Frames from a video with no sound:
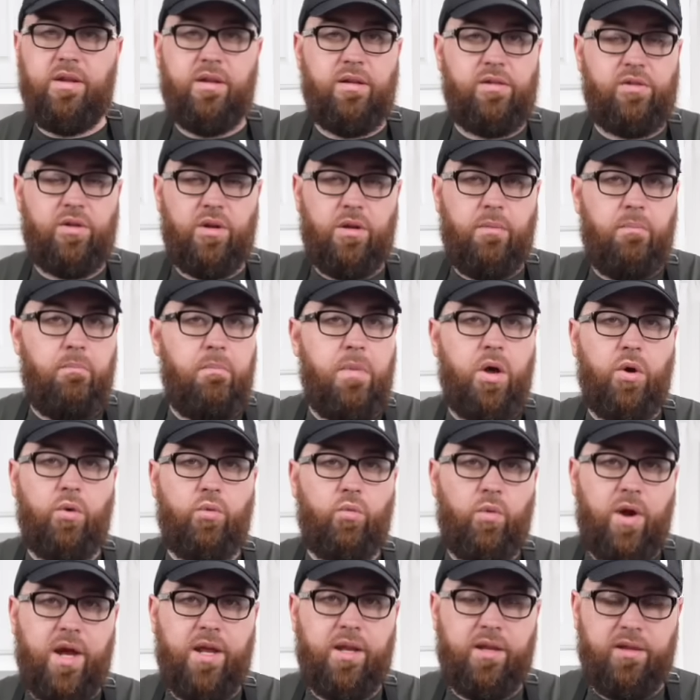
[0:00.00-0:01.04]
it's gonna melt
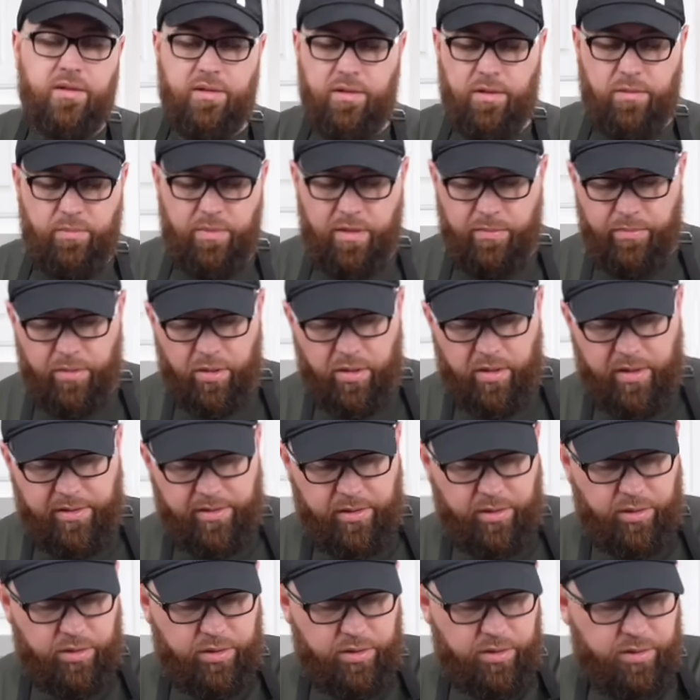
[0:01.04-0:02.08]
right into the meatball as
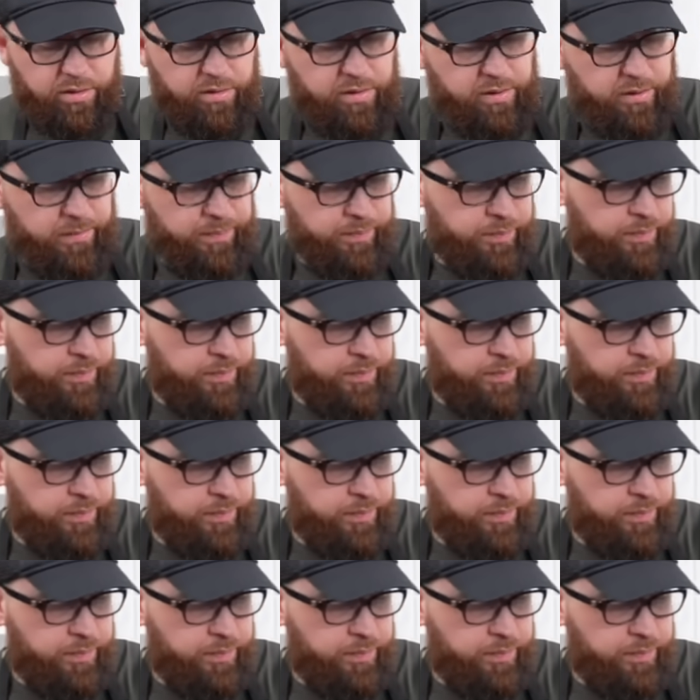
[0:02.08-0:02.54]
it cooks.